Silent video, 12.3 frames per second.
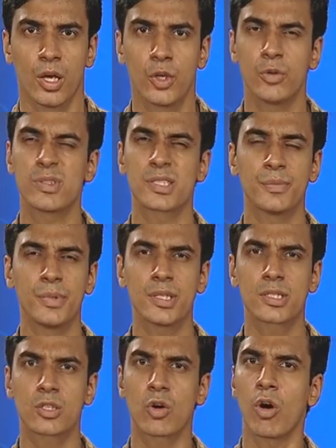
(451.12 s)
You will simply
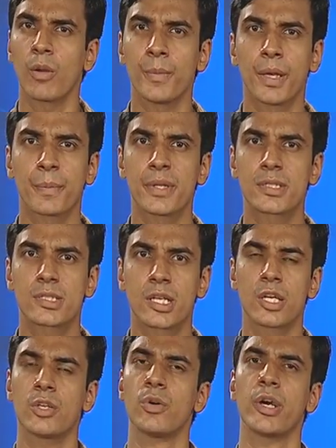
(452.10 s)
call me up and
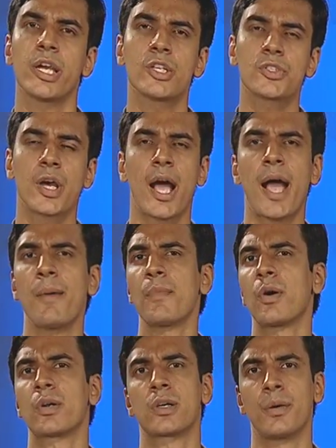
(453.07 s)
say, Yogesh, I am
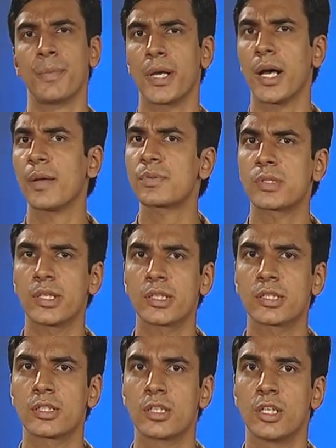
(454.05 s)
not coming
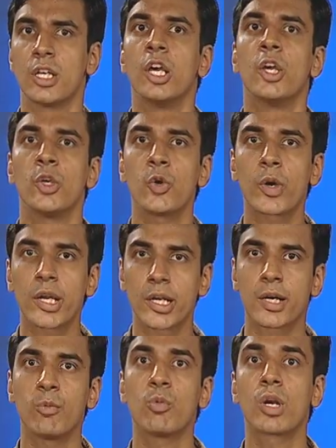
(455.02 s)
upstairs, you can
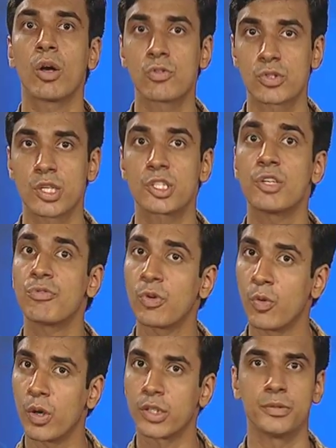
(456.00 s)
come downstairs if you
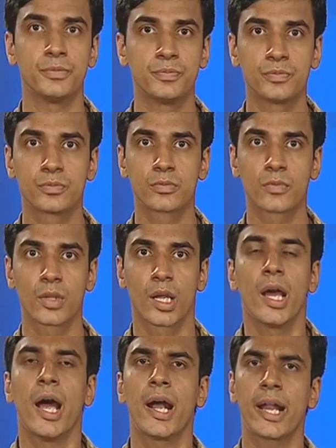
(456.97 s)
want.
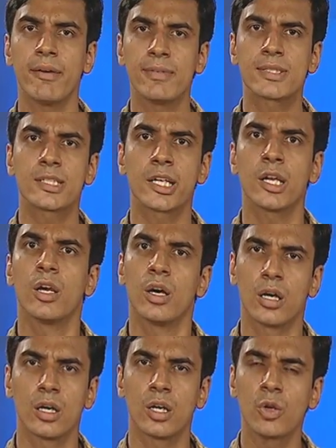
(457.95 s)
And I will say,
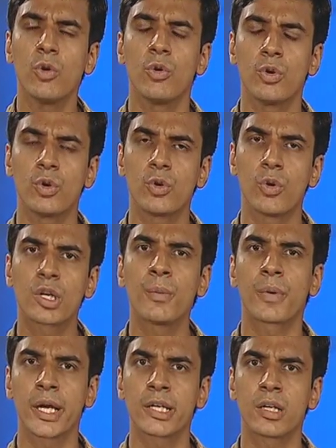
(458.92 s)
no, you don't come
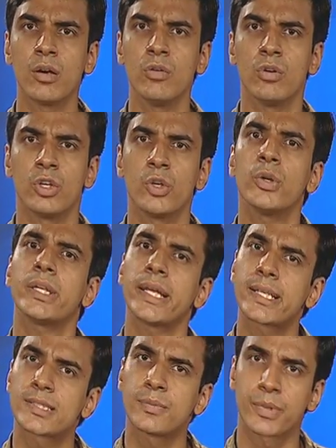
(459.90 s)
right now, you
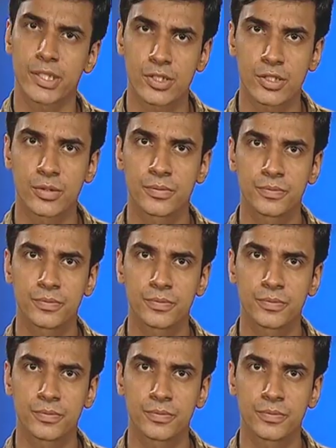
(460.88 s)
take some rest.